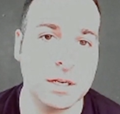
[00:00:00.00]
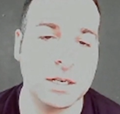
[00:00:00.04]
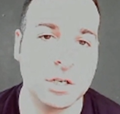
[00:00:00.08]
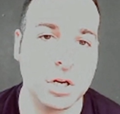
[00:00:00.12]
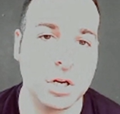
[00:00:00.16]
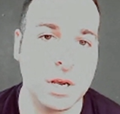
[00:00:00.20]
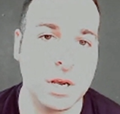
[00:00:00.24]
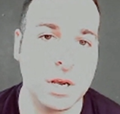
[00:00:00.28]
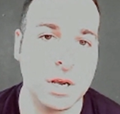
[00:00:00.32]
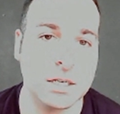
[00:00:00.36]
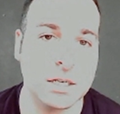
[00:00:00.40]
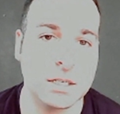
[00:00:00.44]
issue
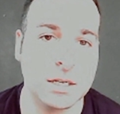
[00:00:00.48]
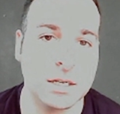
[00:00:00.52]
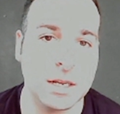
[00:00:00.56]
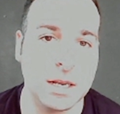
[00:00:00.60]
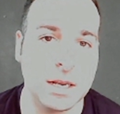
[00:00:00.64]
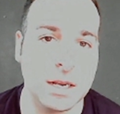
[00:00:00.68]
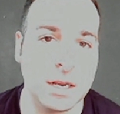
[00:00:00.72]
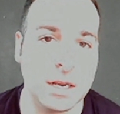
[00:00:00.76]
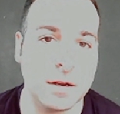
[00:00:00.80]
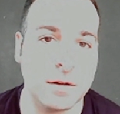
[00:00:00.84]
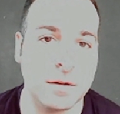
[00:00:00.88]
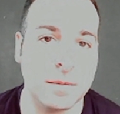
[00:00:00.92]
is
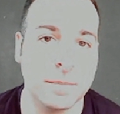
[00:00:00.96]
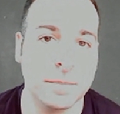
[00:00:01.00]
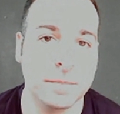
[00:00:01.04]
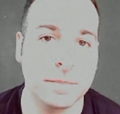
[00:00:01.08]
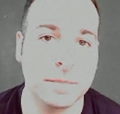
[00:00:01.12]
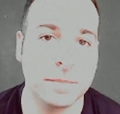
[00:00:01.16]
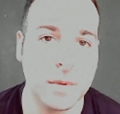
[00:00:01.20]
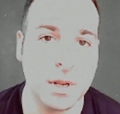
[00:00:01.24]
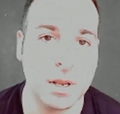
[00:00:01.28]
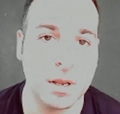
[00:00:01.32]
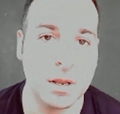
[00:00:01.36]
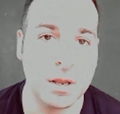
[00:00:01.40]
the
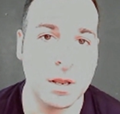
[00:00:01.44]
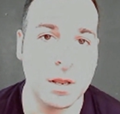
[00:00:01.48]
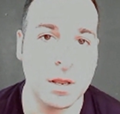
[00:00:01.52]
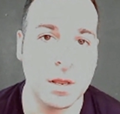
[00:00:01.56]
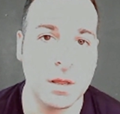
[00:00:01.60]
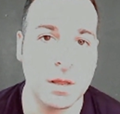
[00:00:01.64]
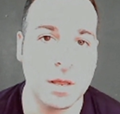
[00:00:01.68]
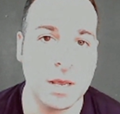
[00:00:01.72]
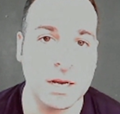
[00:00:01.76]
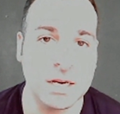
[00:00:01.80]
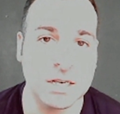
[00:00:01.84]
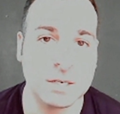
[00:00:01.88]

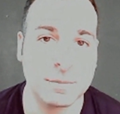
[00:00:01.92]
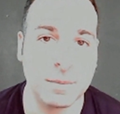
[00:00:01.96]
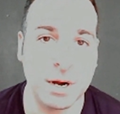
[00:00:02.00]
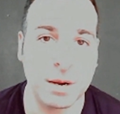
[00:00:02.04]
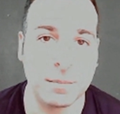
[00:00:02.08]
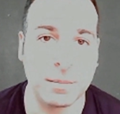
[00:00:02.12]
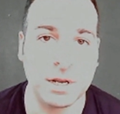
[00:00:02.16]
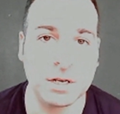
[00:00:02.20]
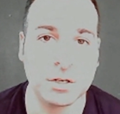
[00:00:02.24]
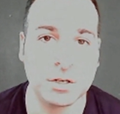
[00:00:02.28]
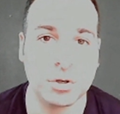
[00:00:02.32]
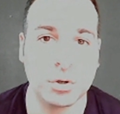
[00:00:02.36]

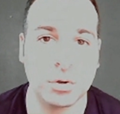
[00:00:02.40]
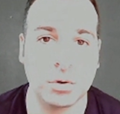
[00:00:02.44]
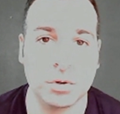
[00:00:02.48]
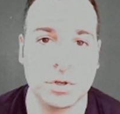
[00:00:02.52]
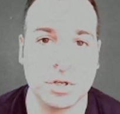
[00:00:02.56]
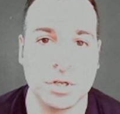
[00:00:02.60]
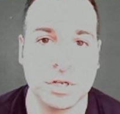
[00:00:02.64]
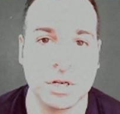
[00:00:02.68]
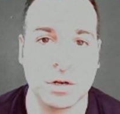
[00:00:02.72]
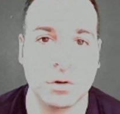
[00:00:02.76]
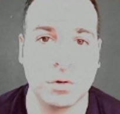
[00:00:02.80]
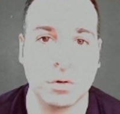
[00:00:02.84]
experimental
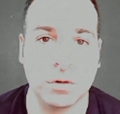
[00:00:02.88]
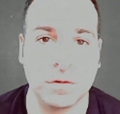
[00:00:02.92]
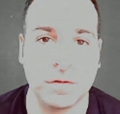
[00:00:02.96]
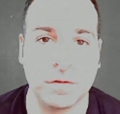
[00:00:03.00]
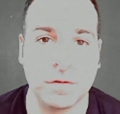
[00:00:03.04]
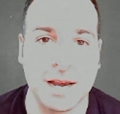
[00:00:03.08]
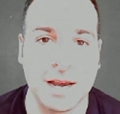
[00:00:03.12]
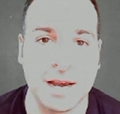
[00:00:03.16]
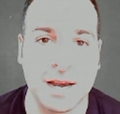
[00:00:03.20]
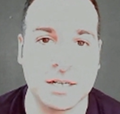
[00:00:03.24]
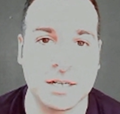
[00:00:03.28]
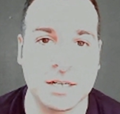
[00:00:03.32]
so-called
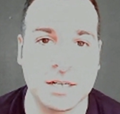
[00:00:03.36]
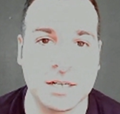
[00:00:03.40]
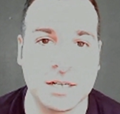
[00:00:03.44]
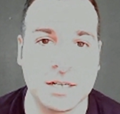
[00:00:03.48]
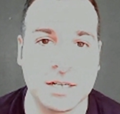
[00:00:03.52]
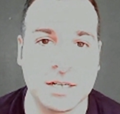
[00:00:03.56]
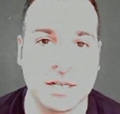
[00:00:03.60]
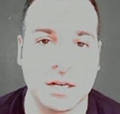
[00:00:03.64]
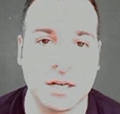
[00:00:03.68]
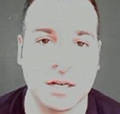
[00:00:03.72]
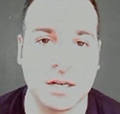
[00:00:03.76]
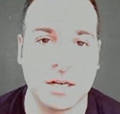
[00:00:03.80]
vaccine,
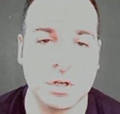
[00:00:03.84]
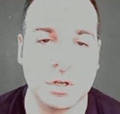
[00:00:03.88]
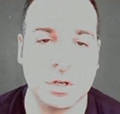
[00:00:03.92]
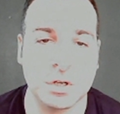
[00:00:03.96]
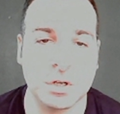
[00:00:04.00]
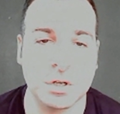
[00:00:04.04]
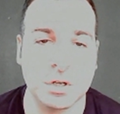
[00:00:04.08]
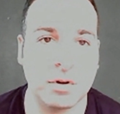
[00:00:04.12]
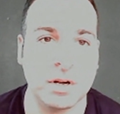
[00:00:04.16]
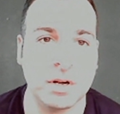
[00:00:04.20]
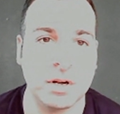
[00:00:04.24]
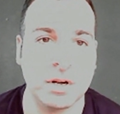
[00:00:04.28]
which
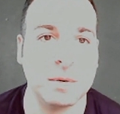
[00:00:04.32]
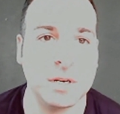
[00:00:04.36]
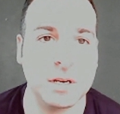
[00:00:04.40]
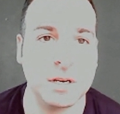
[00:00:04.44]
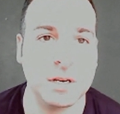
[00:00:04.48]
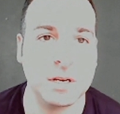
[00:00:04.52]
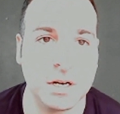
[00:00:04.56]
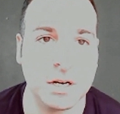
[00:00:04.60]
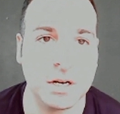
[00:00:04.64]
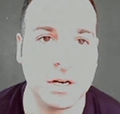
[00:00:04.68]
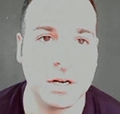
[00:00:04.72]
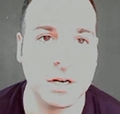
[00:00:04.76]
can't really be
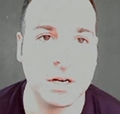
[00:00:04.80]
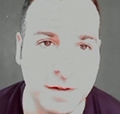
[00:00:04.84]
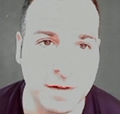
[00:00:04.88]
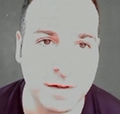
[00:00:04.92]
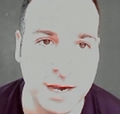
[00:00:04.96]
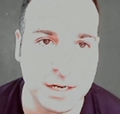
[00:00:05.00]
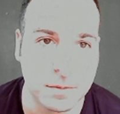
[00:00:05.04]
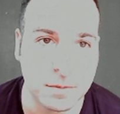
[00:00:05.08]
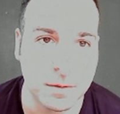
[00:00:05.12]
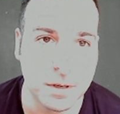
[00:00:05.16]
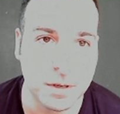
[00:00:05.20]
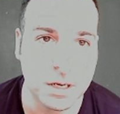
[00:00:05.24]
as a
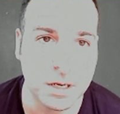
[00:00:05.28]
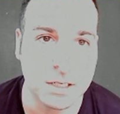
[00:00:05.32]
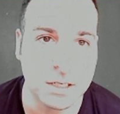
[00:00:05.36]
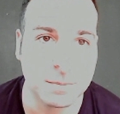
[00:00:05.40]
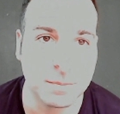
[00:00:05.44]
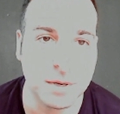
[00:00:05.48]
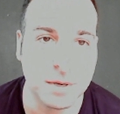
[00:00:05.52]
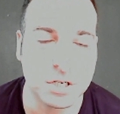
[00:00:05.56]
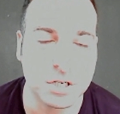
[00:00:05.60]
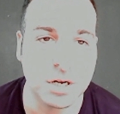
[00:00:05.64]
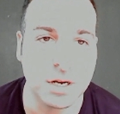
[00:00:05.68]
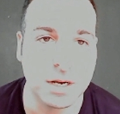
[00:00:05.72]
vaccine,
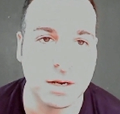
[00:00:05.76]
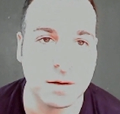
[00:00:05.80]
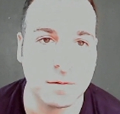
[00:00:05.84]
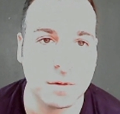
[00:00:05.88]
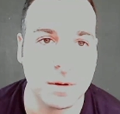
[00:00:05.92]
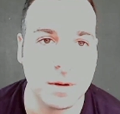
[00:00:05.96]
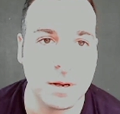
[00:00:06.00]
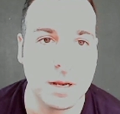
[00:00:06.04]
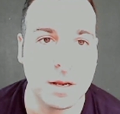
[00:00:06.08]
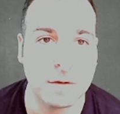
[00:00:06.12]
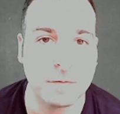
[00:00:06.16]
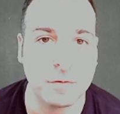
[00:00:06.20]

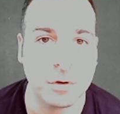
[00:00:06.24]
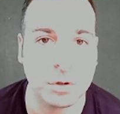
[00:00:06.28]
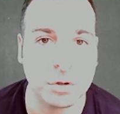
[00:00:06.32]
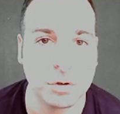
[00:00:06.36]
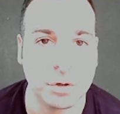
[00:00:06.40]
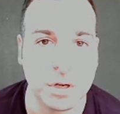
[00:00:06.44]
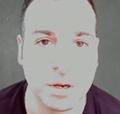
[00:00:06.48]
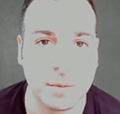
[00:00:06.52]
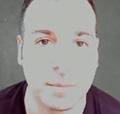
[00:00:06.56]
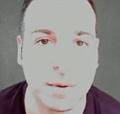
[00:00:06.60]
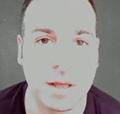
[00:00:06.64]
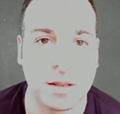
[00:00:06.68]
especially if you're
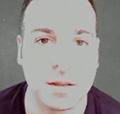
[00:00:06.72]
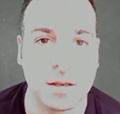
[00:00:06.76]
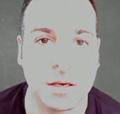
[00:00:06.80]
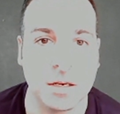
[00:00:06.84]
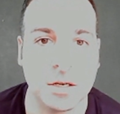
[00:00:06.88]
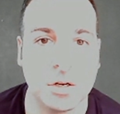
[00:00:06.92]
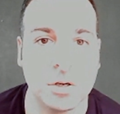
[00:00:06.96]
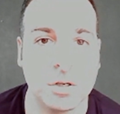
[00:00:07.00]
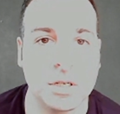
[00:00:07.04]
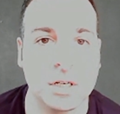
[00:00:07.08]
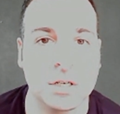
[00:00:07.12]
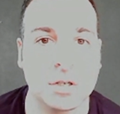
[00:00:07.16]
talking about the
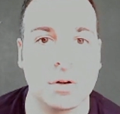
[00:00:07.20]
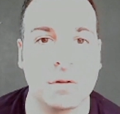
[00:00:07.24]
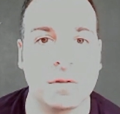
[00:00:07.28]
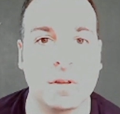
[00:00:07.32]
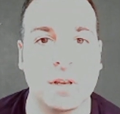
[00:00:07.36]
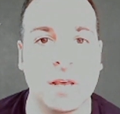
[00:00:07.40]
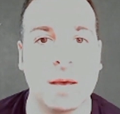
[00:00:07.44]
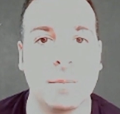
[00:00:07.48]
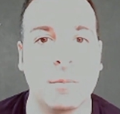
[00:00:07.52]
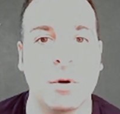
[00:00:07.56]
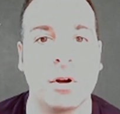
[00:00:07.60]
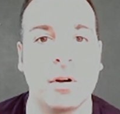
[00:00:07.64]
usage of
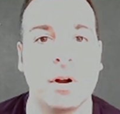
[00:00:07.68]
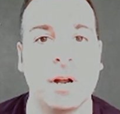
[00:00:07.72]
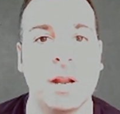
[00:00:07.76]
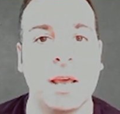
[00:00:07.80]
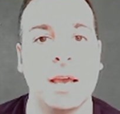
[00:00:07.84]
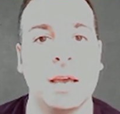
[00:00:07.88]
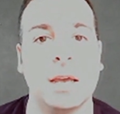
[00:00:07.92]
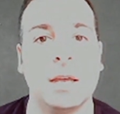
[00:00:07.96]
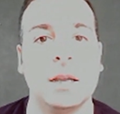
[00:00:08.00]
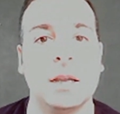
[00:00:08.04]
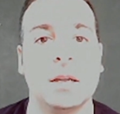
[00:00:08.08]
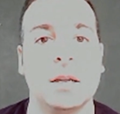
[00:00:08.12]
the
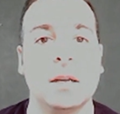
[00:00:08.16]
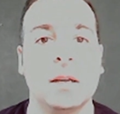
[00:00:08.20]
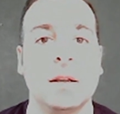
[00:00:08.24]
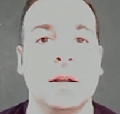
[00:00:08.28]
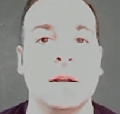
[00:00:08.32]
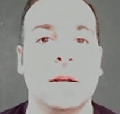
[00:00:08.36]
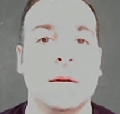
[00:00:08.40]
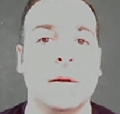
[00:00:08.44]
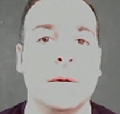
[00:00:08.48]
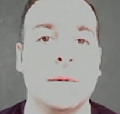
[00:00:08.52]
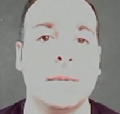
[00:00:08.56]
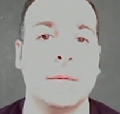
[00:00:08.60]
mRNA
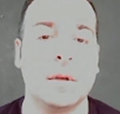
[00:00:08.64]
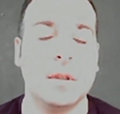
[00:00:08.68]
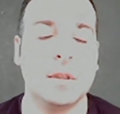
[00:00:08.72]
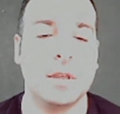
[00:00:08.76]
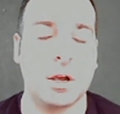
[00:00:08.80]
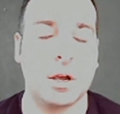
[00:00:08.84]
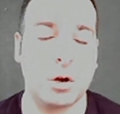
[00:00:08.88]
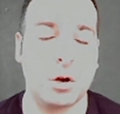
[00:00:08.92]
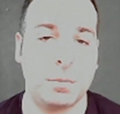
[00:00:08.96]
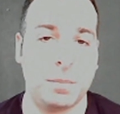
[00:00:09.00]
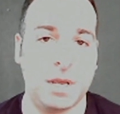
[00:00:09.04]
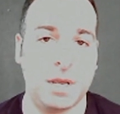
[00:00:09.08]

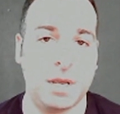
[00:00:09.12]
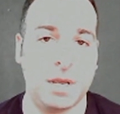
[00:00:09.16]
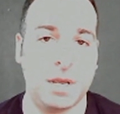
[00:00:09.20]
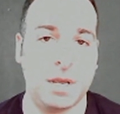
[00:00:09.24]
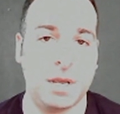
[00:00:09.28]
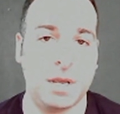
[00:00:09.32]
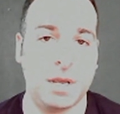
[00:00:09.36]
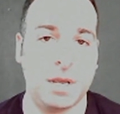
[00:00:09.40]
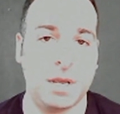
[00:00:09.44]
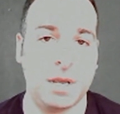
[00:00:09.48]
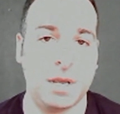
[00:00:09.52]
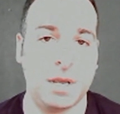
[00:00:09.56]
therapy.
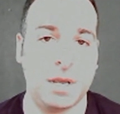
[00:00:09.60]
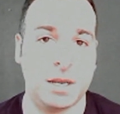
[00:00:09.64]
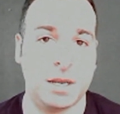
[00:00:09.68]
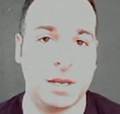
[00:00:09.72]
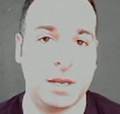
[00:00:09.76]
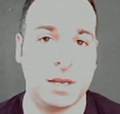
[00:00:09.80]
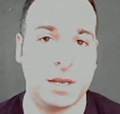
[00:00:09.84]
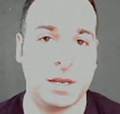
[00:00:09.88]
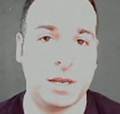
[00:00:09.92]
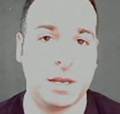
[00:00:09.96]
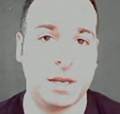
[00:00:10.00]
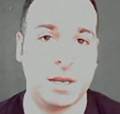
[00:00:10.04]

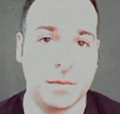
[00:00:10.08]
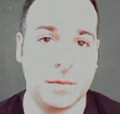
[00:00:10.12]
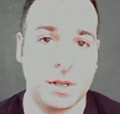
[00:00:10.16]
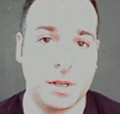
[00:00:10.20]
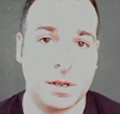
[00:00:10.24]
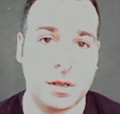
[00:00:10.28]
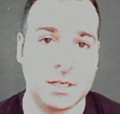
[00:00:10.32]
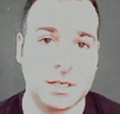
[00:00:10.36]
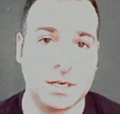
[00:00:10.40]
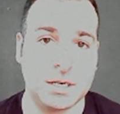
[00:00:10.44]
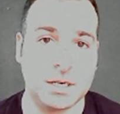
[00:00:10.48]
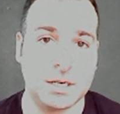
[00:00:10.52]

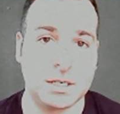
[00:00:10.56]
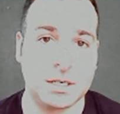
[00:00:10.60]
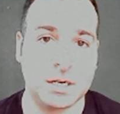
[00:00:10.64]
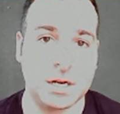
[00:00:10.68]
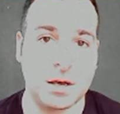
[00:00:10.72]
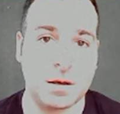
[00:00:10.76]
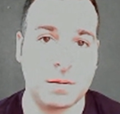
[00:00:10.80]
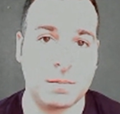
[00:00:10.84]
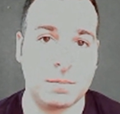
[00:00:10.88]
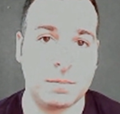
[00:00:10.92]
This is